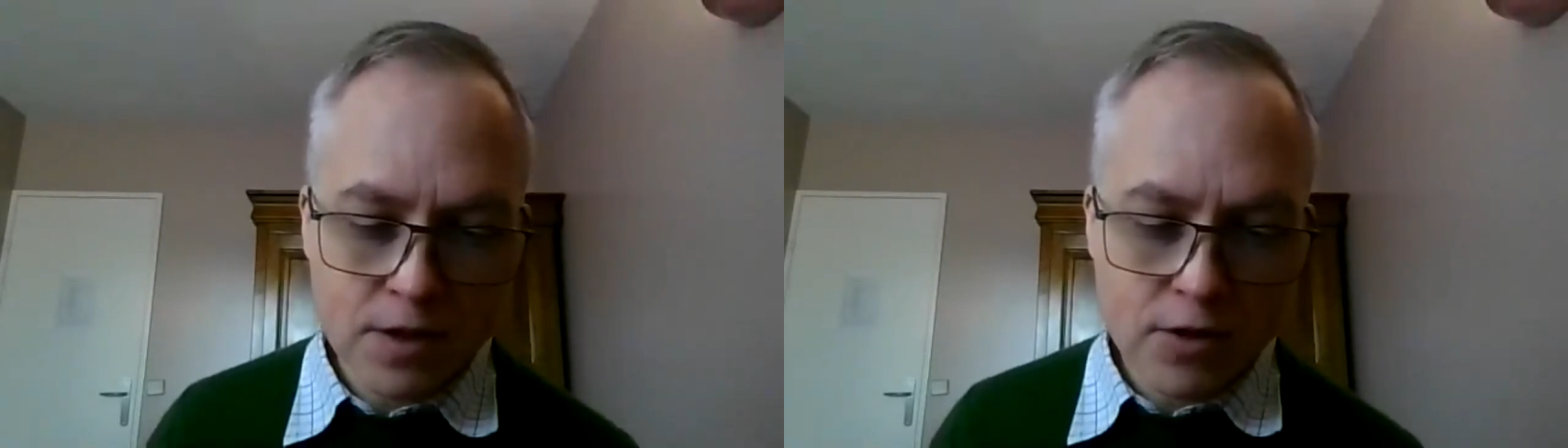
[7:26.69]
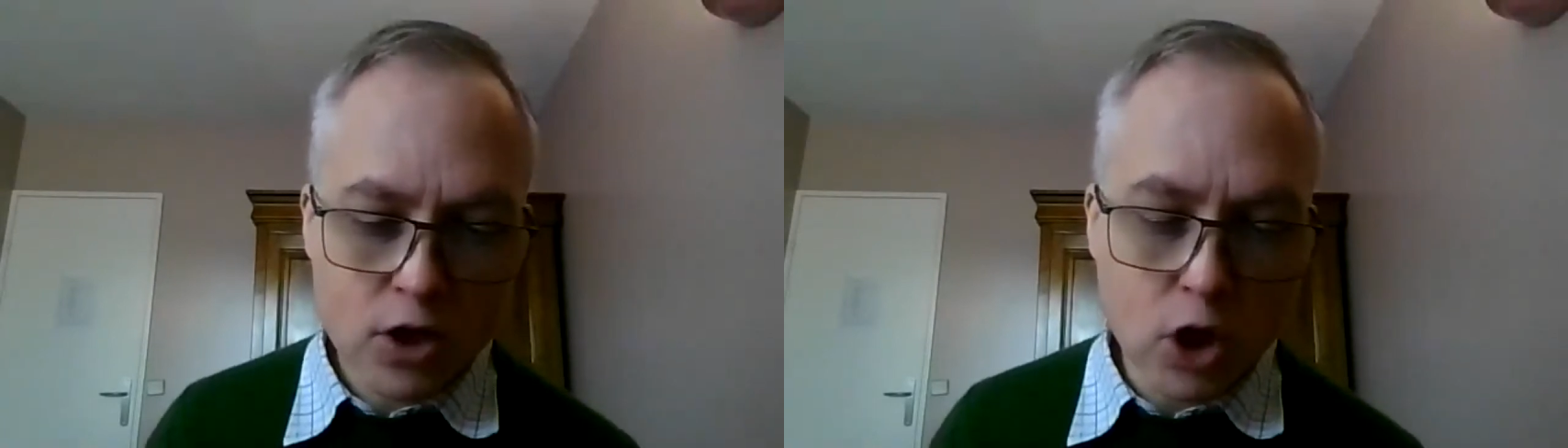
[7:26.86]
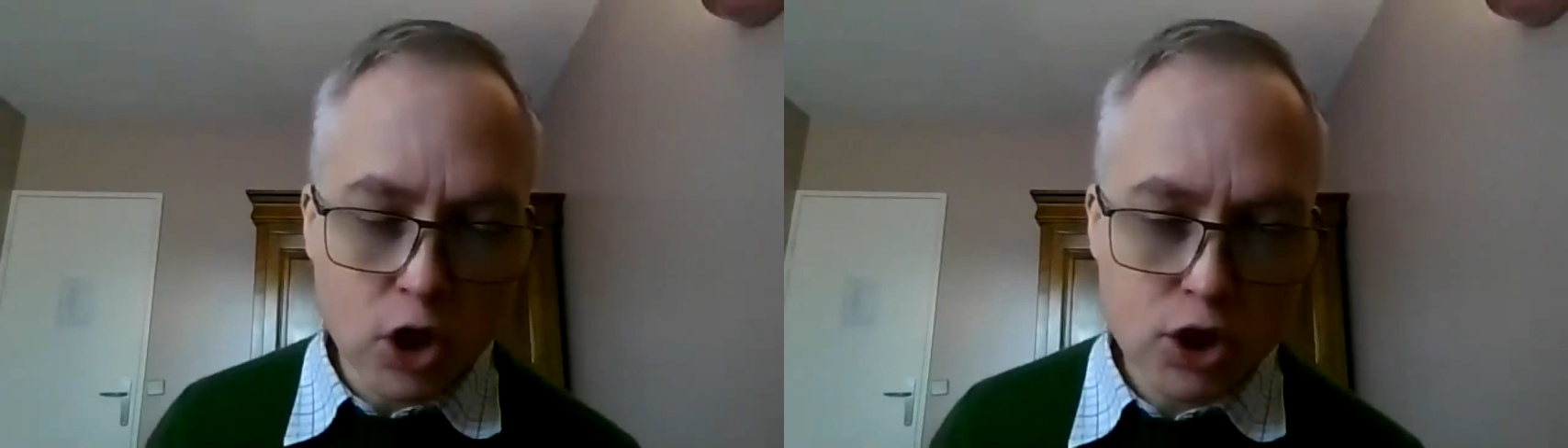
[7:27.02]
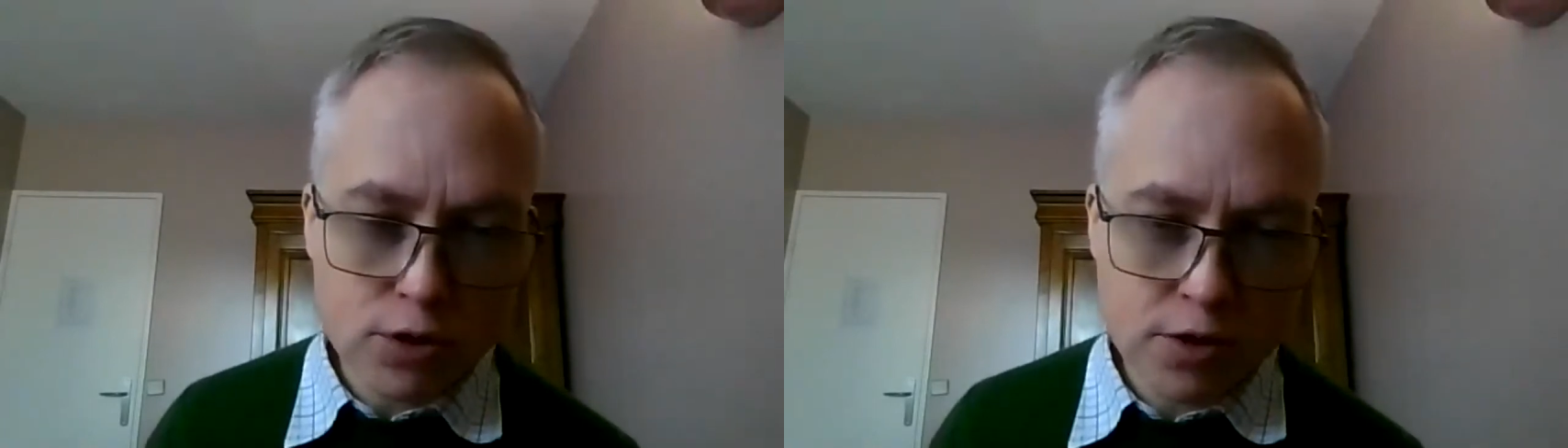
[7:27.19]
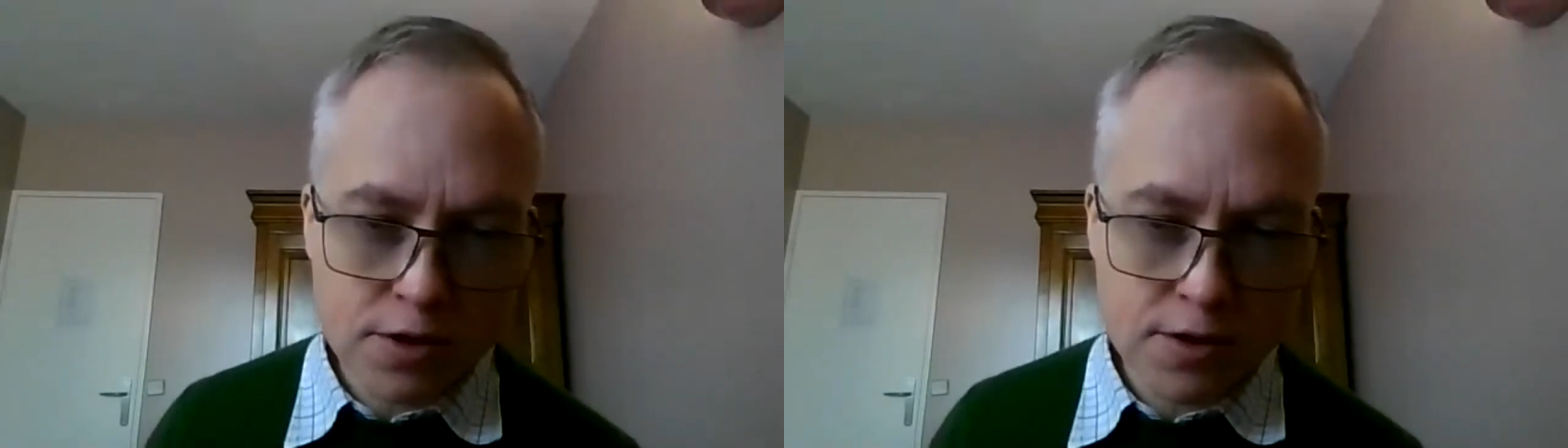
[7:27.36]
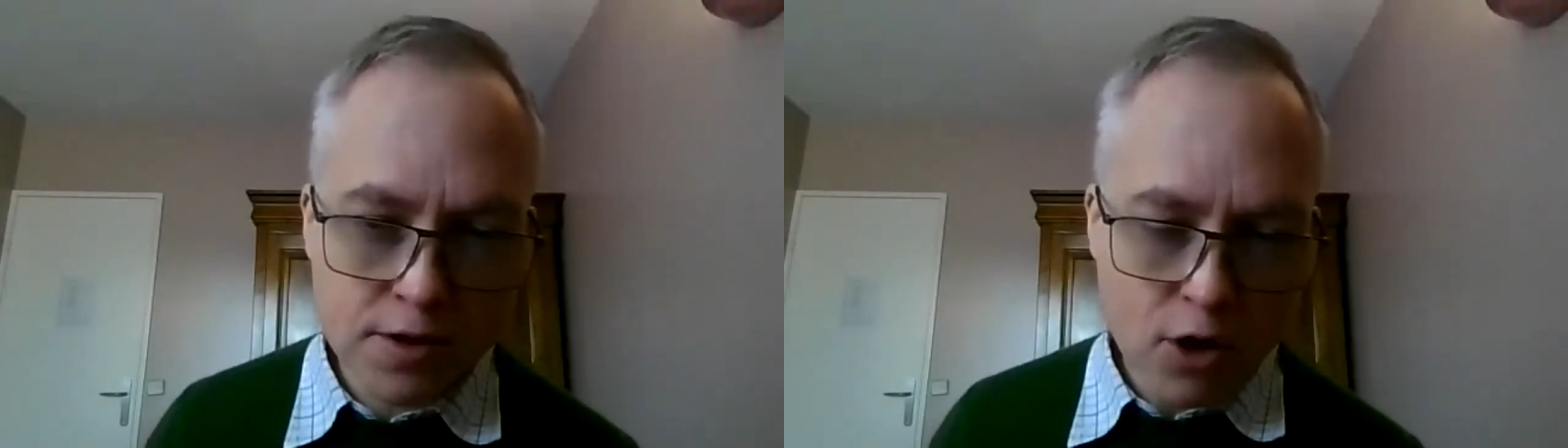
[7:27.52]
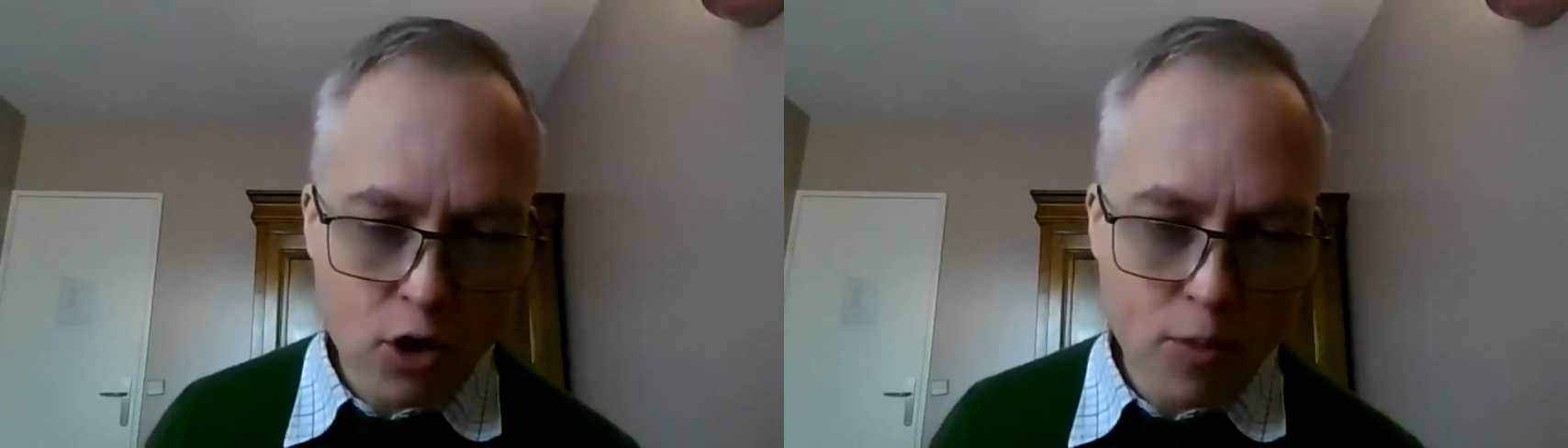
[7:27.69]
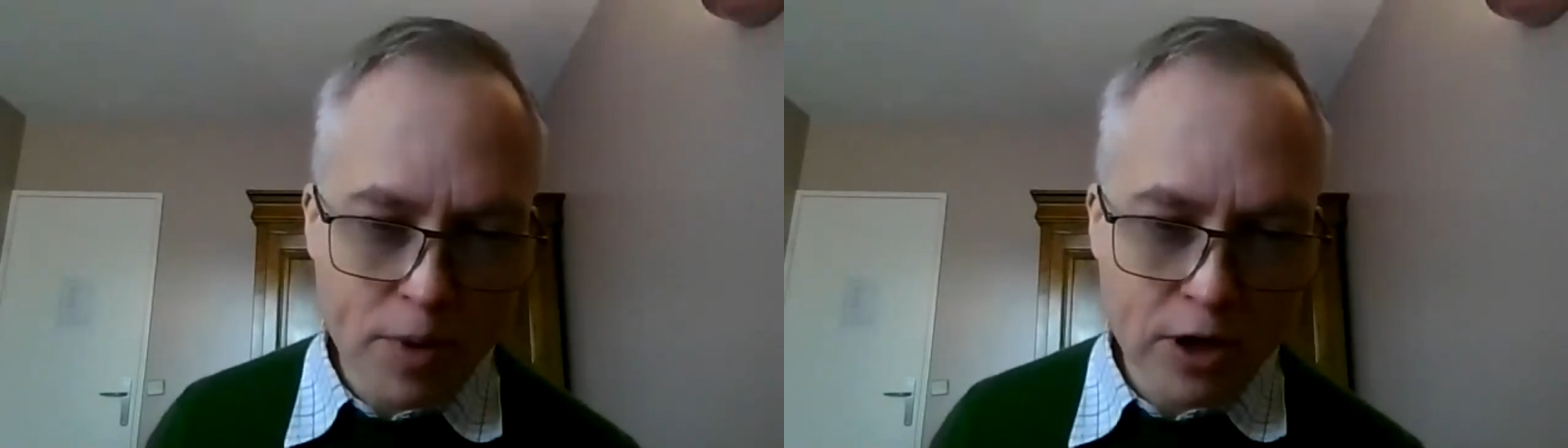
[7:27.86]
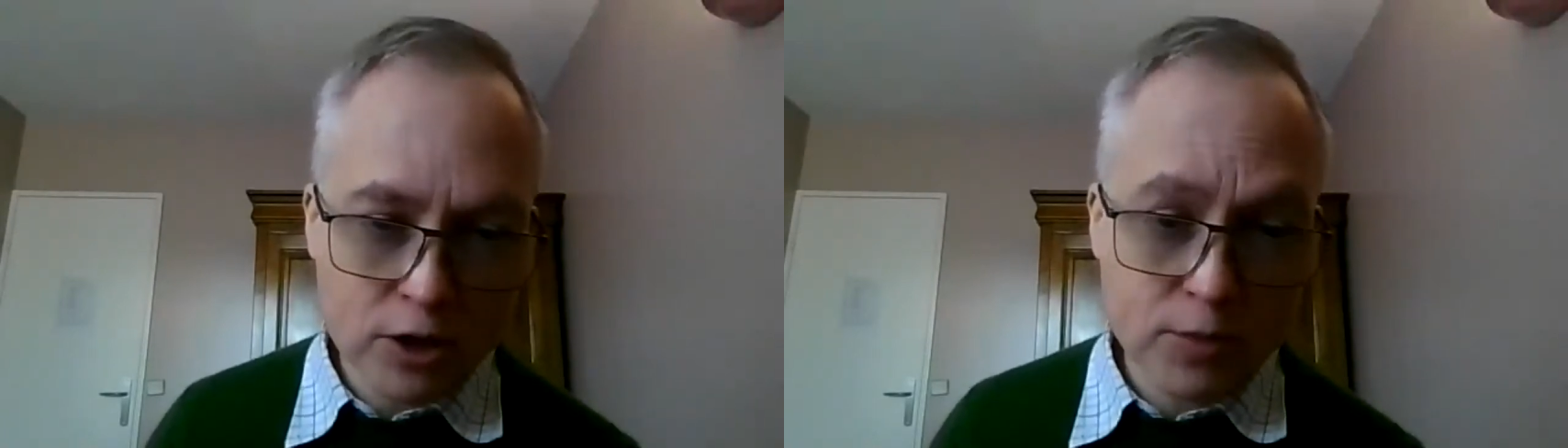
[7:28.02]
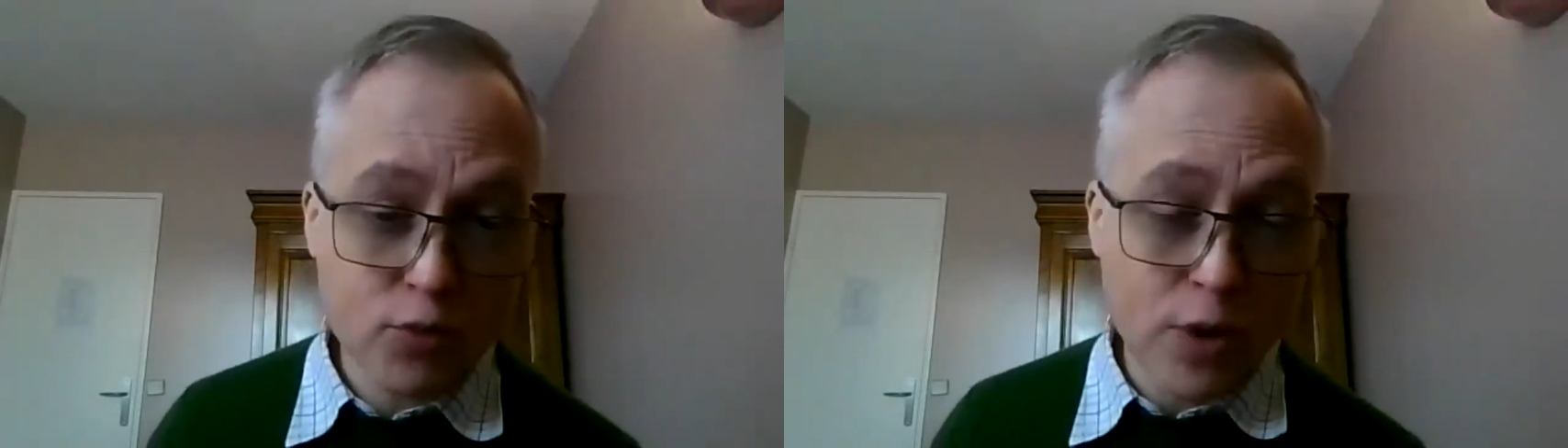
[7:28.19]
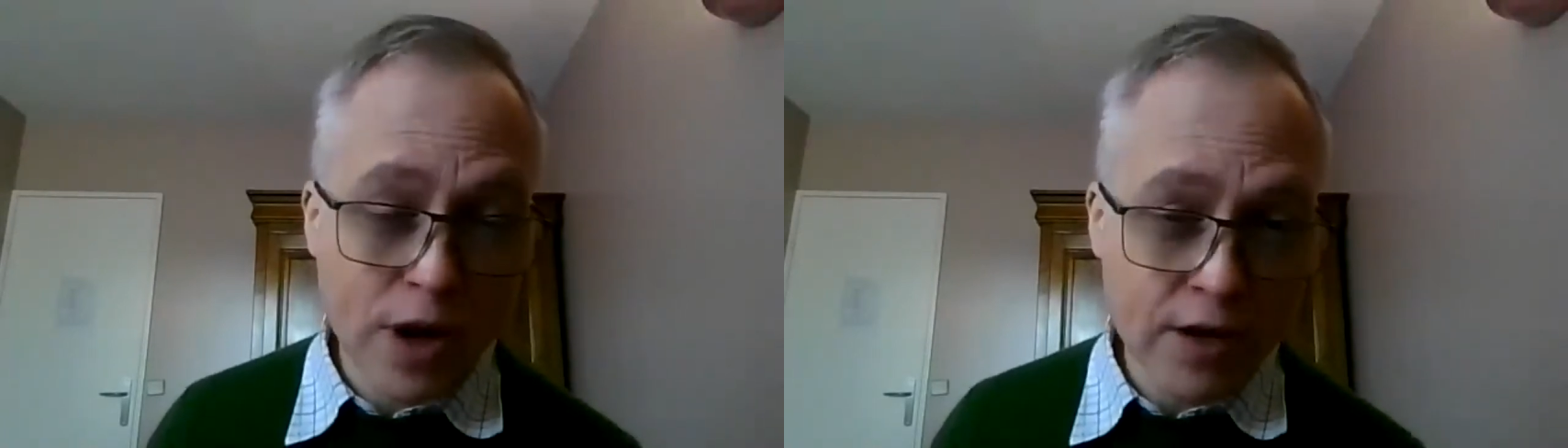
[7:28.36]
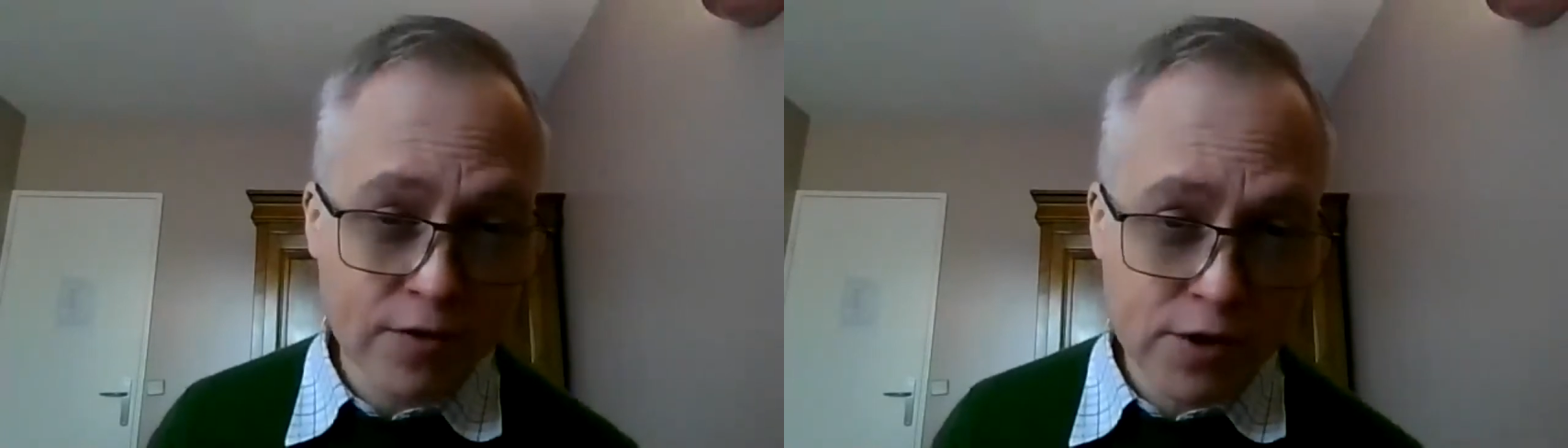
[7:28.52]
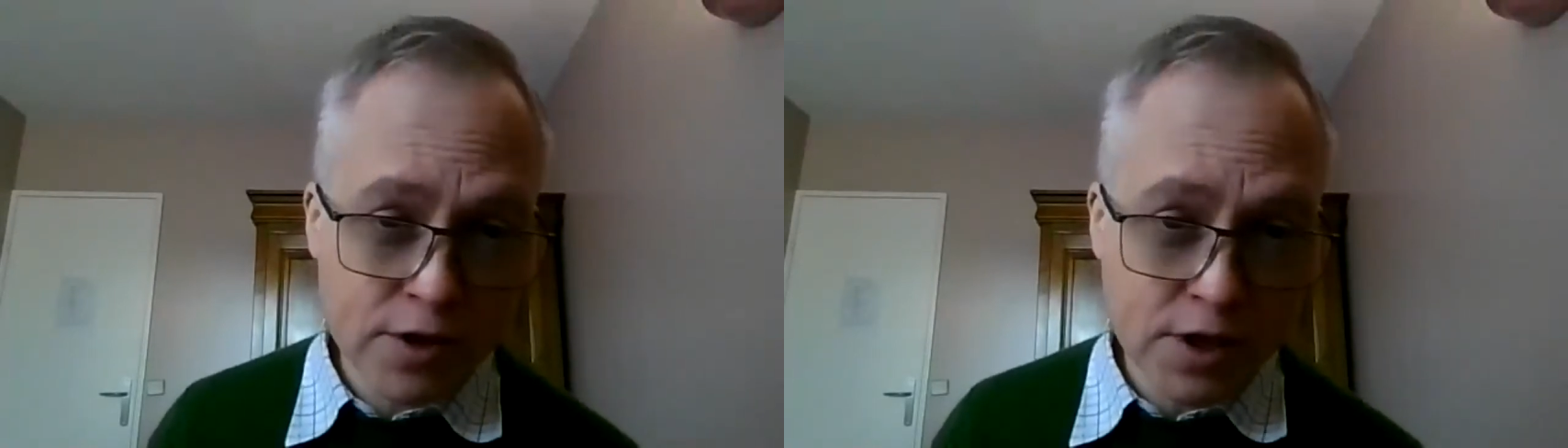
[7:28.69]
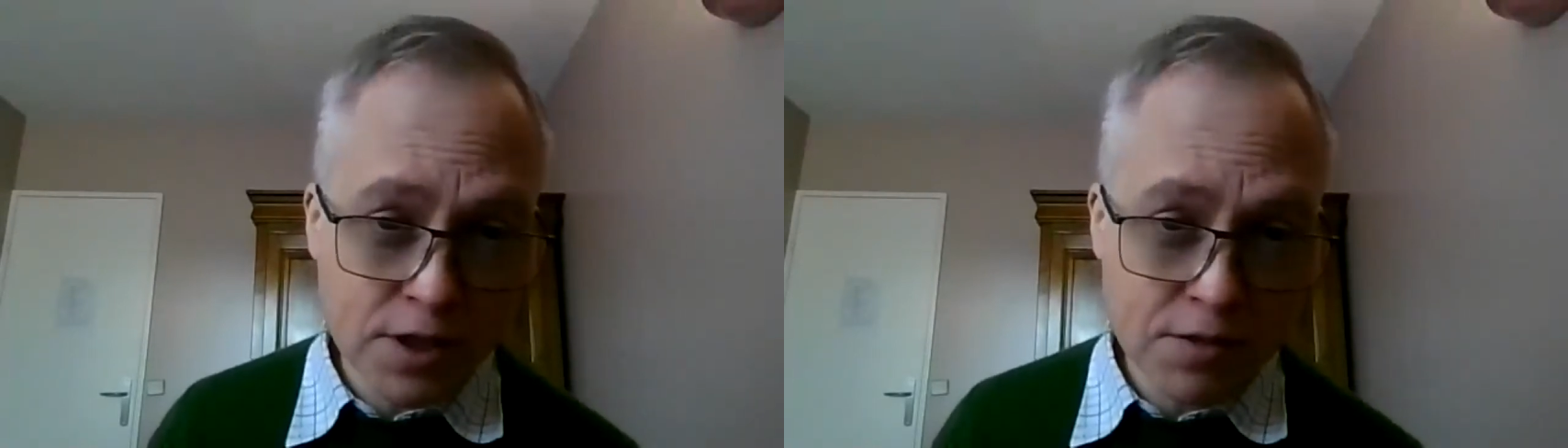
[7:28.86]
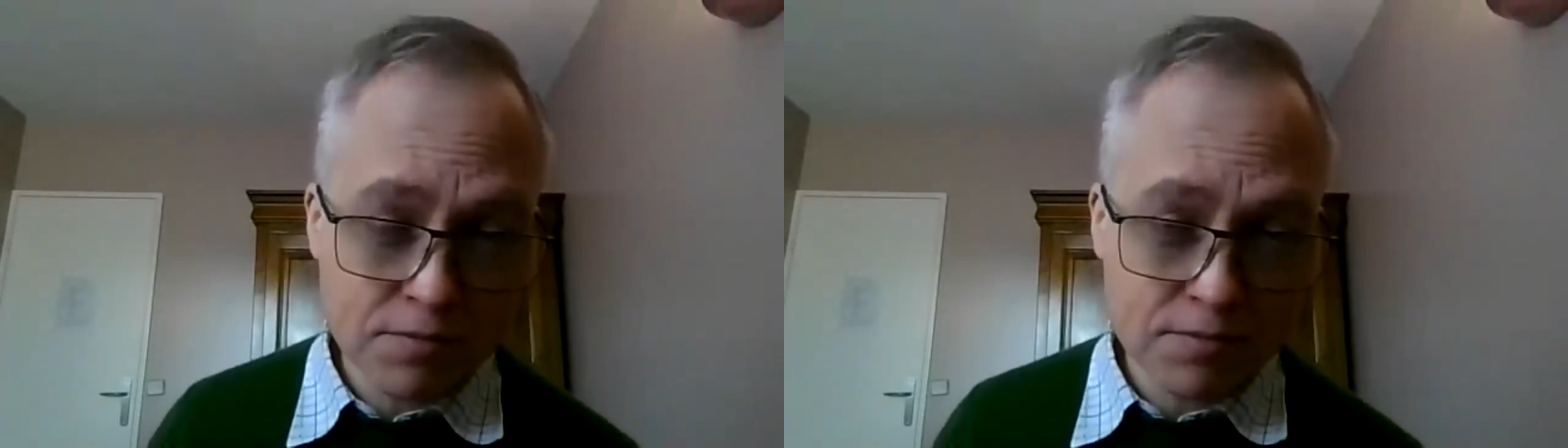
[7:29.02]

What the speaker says: cautious about privacy.